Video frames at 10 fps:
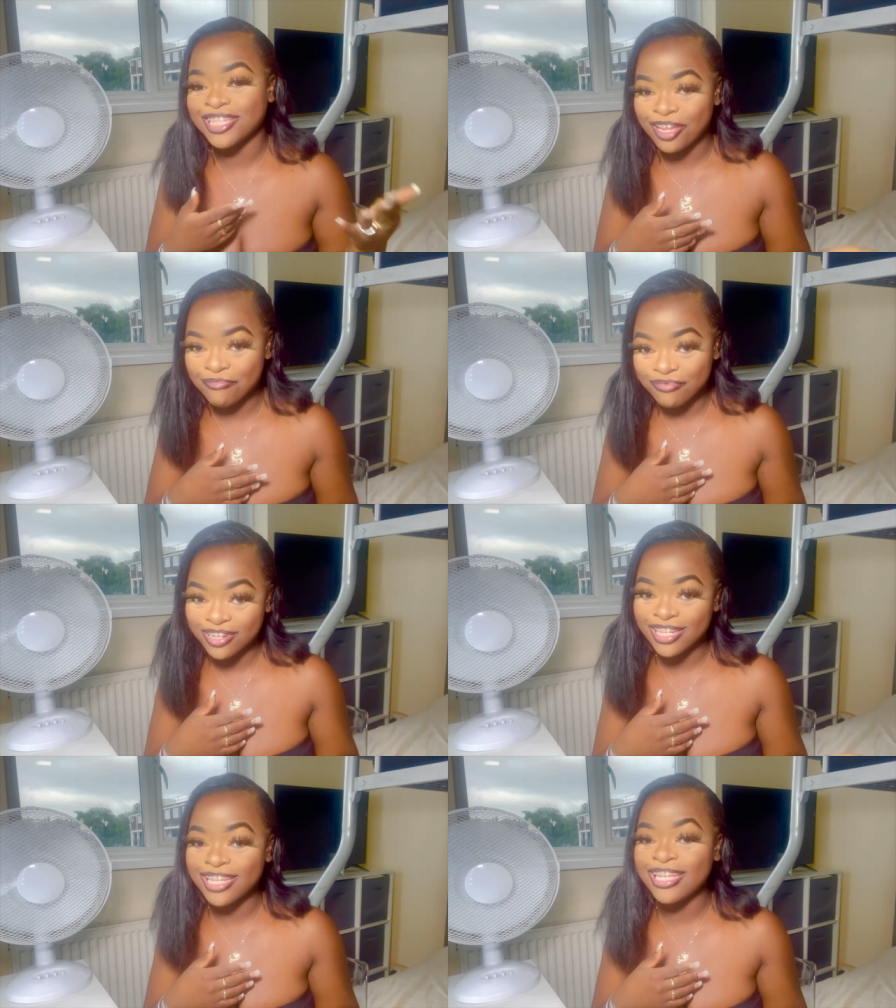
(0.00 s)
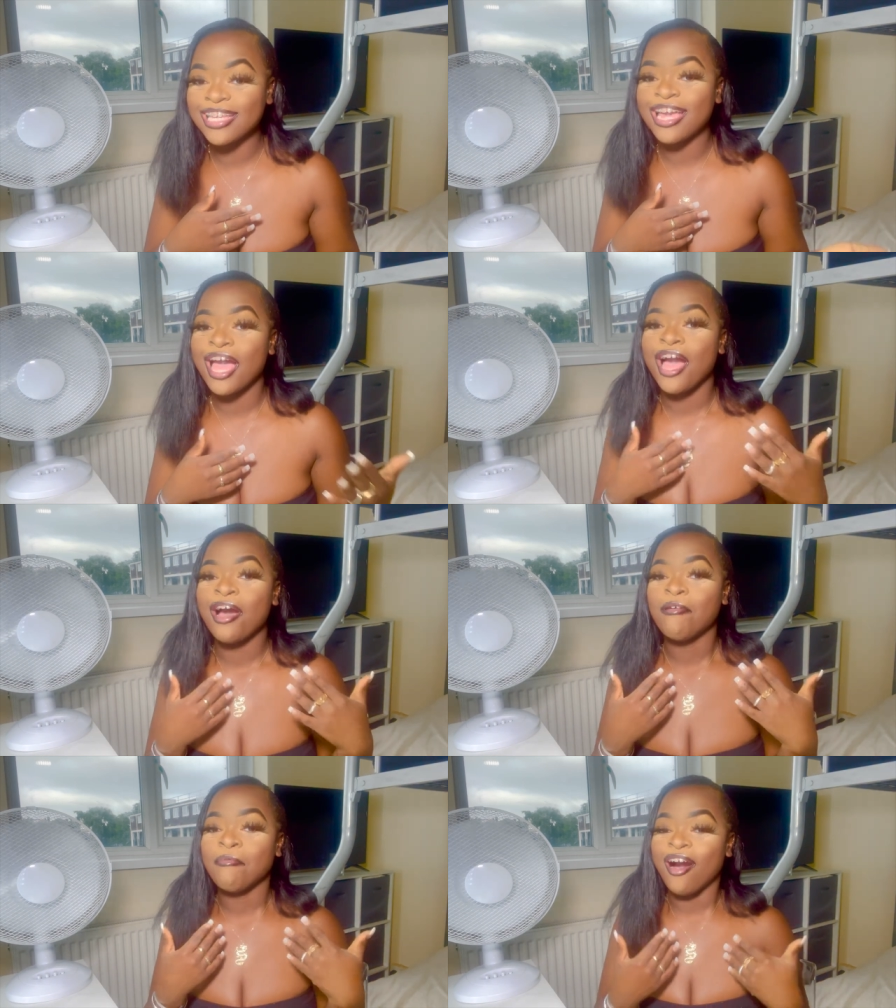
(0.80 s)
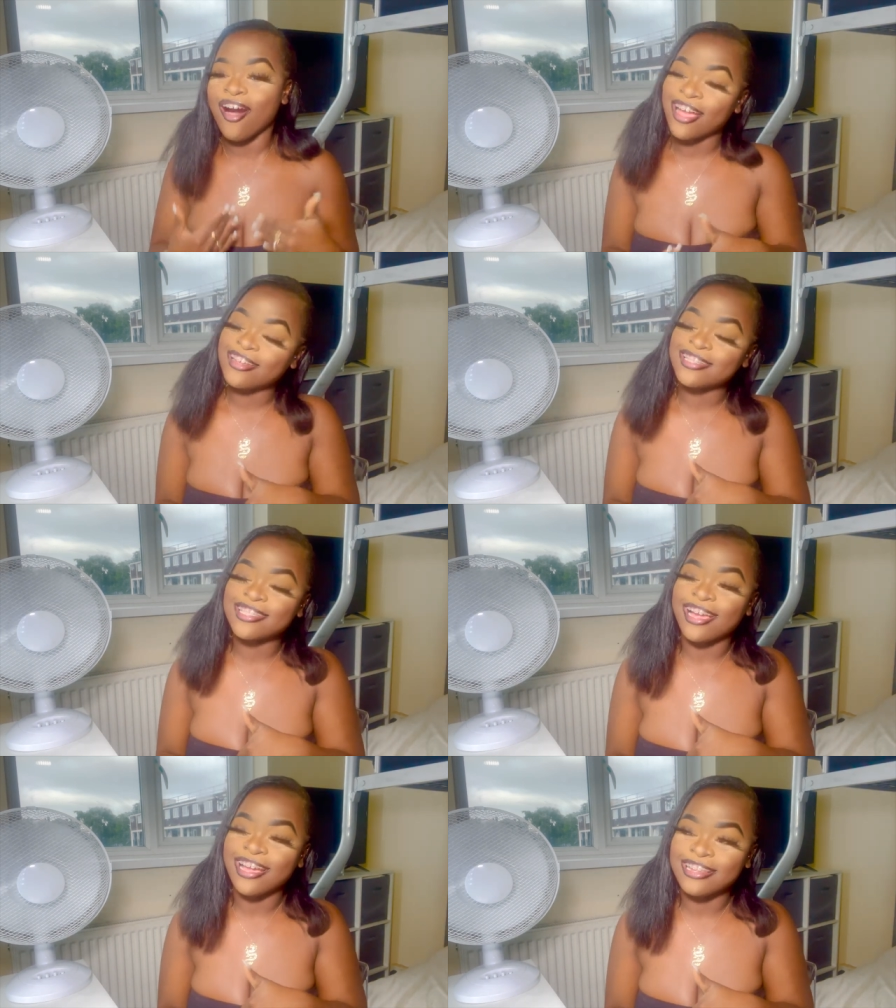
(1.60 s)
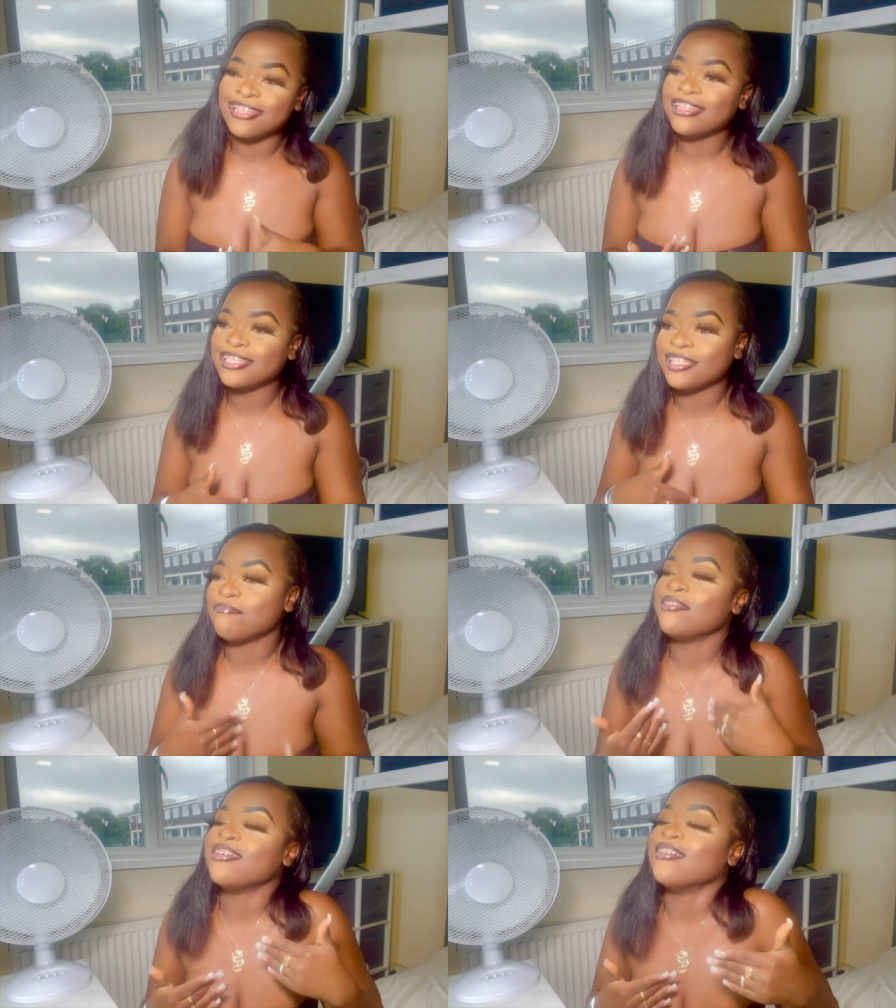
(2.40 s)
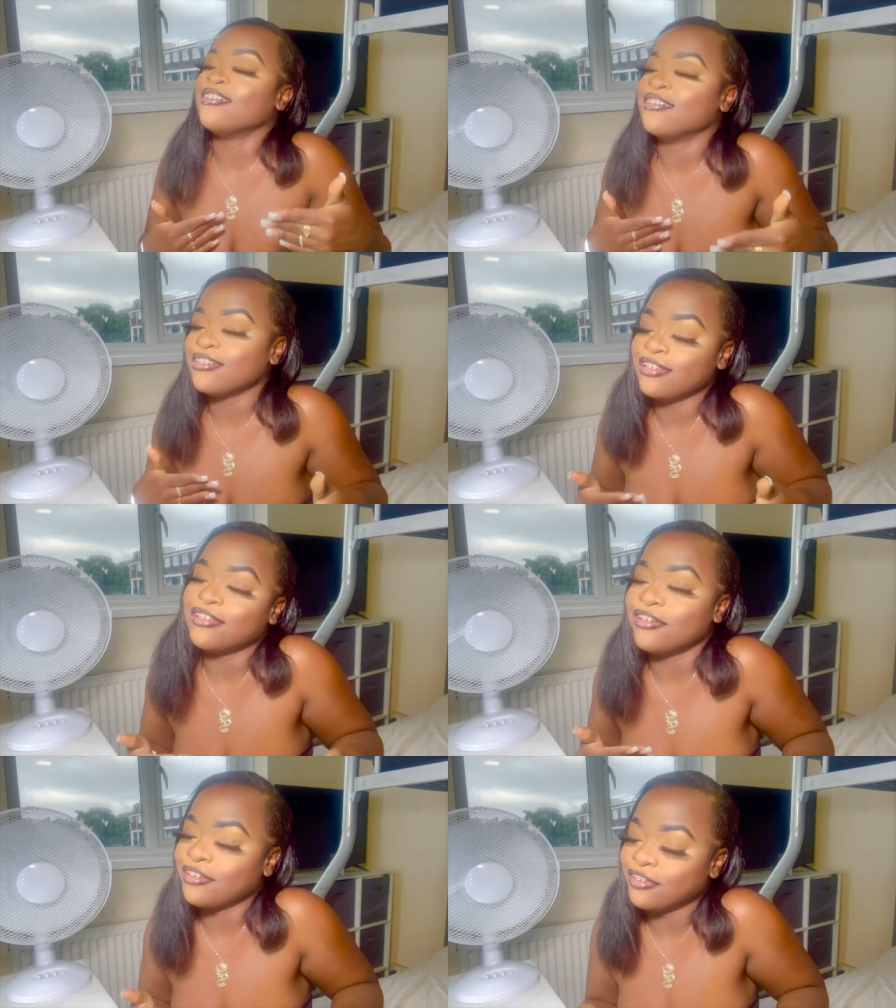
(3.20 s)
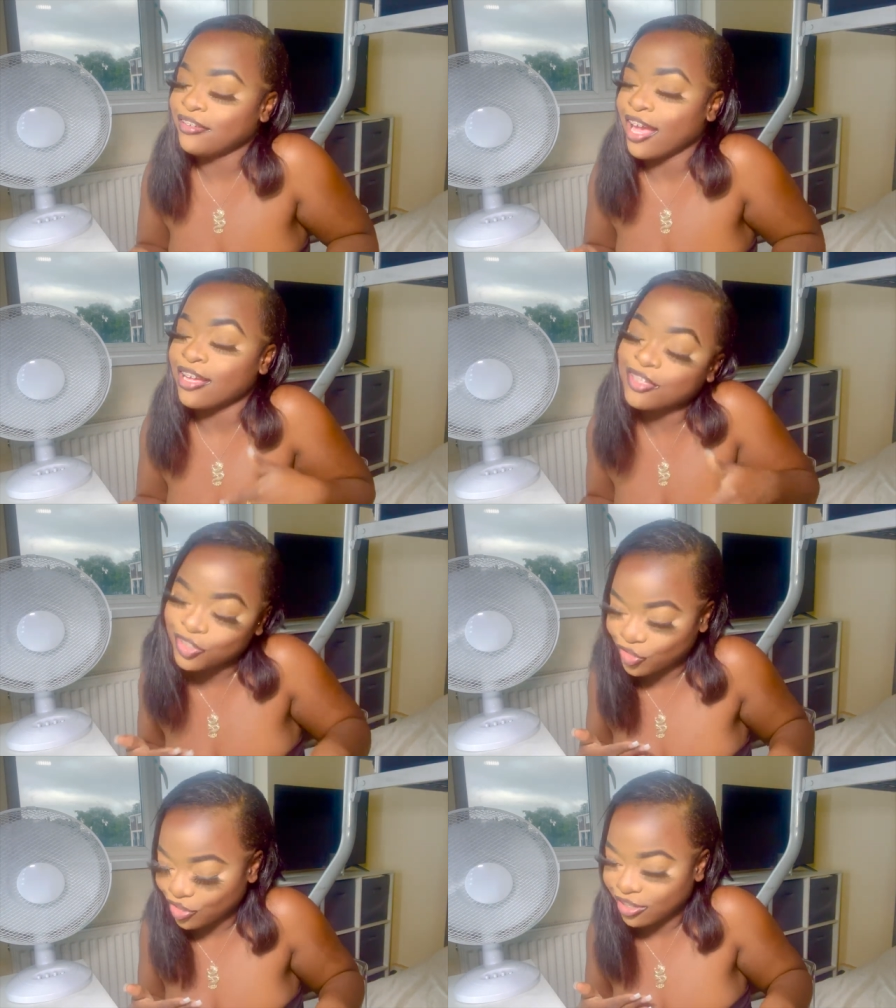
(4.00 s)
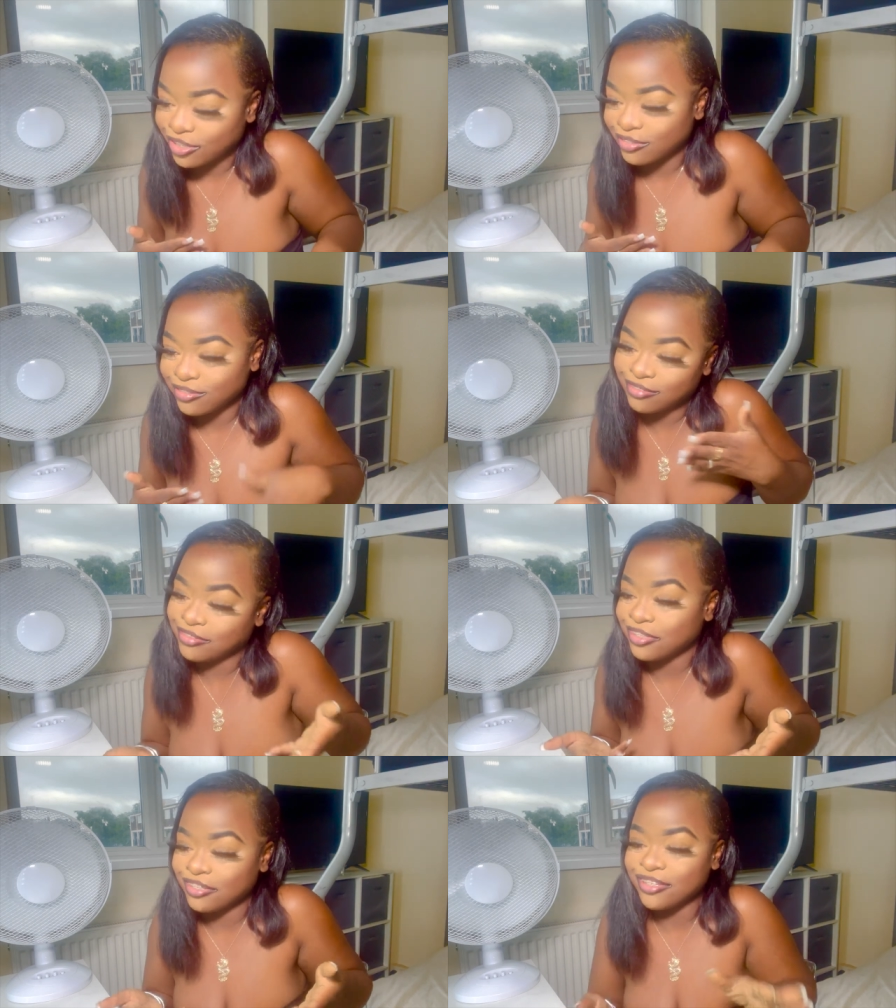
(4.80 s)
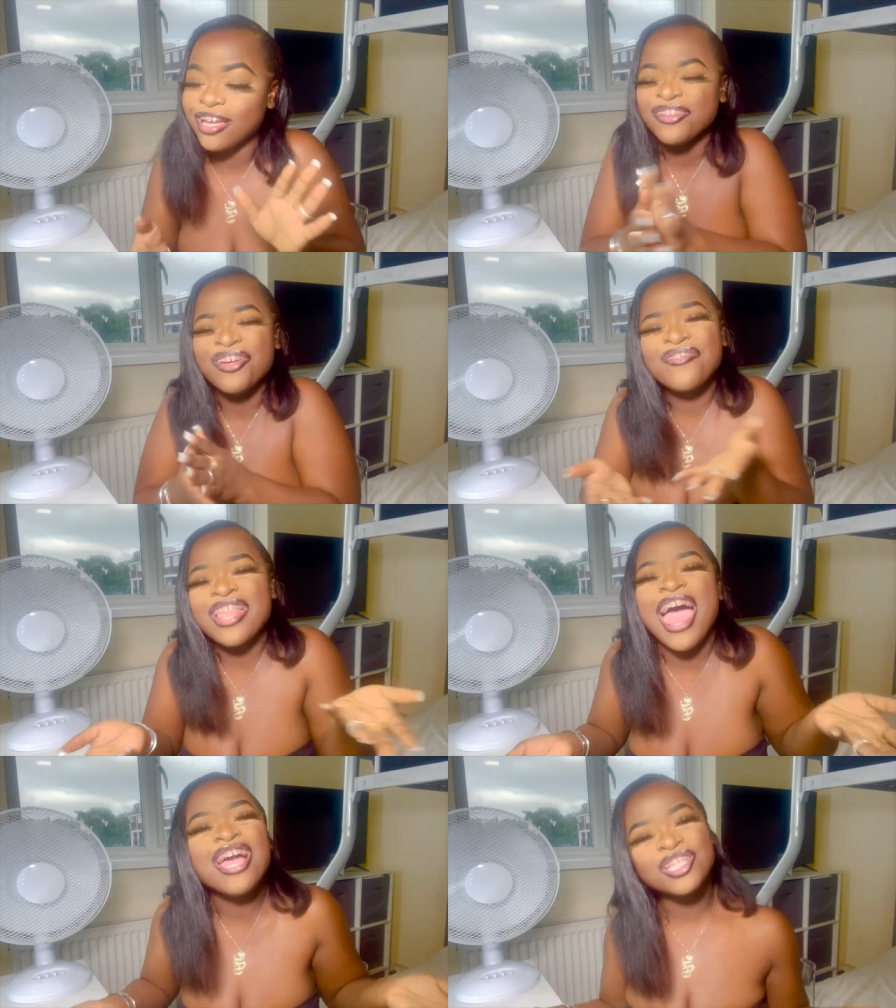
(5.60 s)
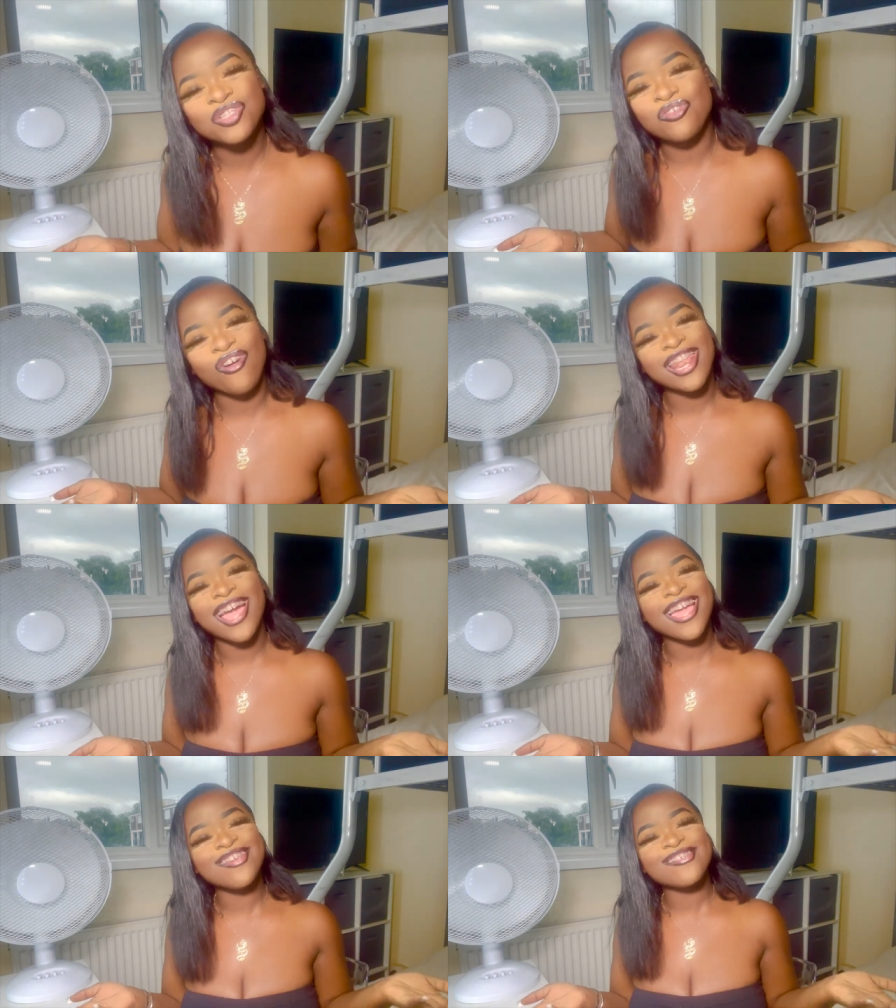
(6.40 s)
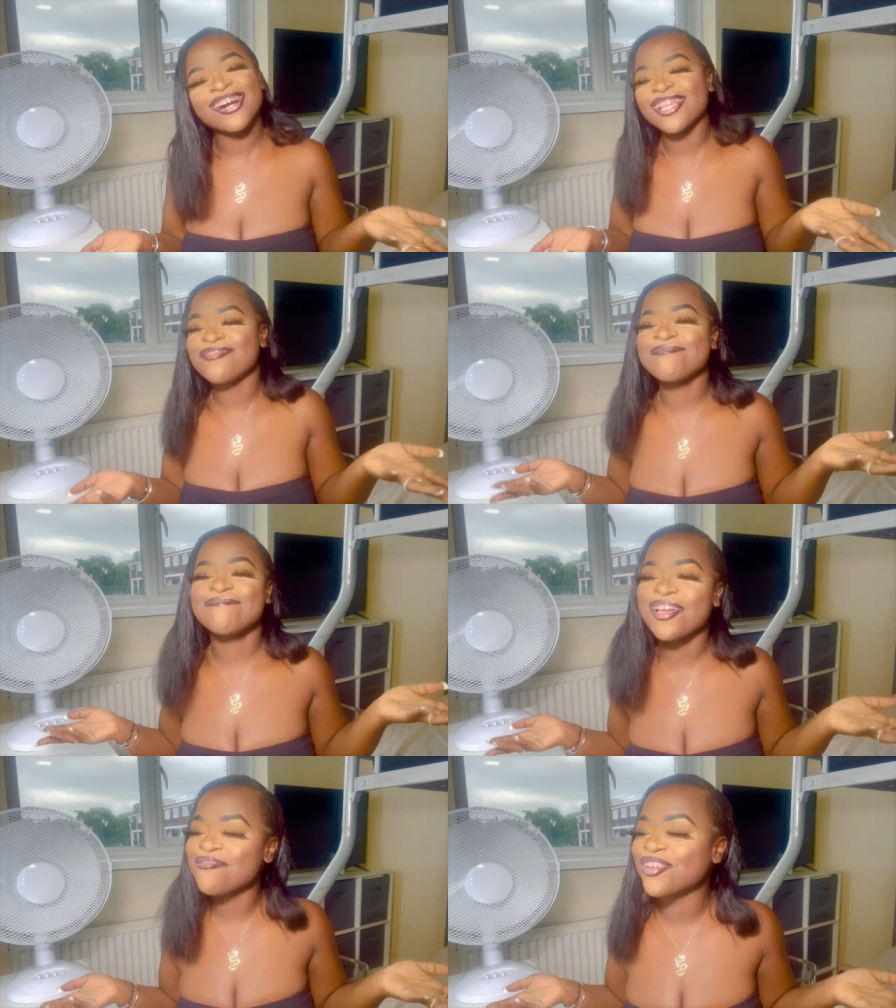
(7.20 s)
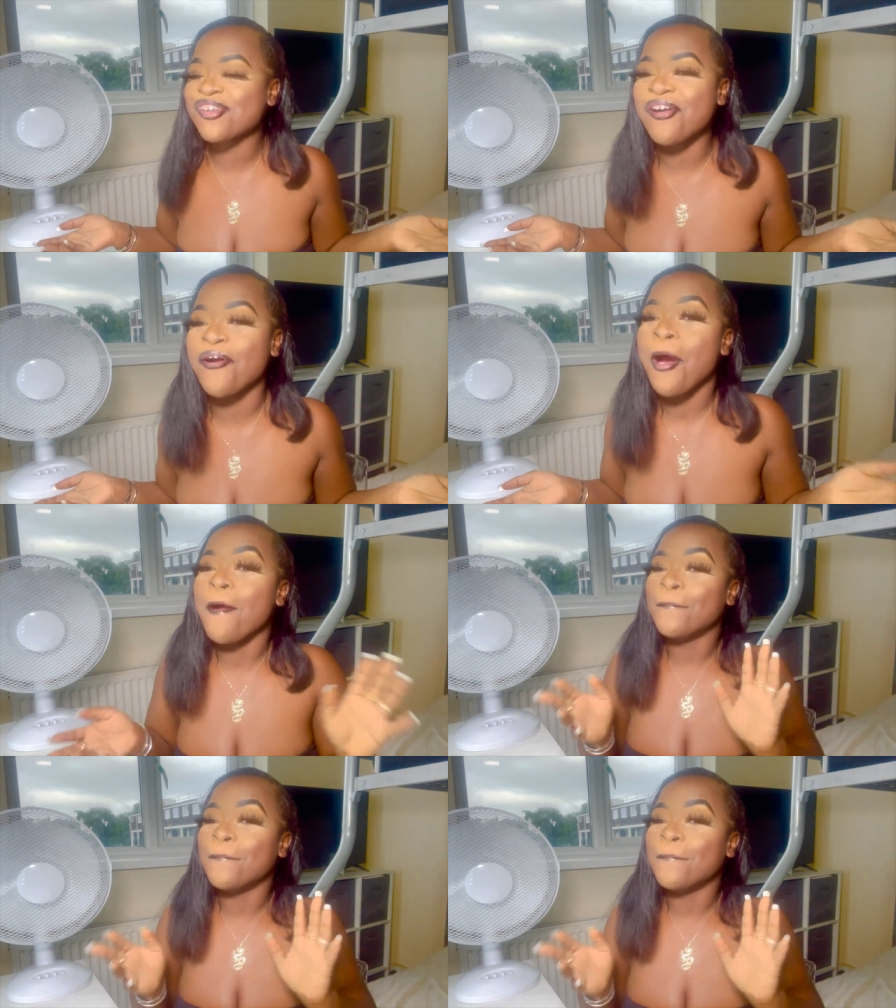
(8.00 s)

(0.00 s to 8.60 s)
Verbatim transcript: separately but I decided to be you know extra and not even extra, like you can't even blame a girl.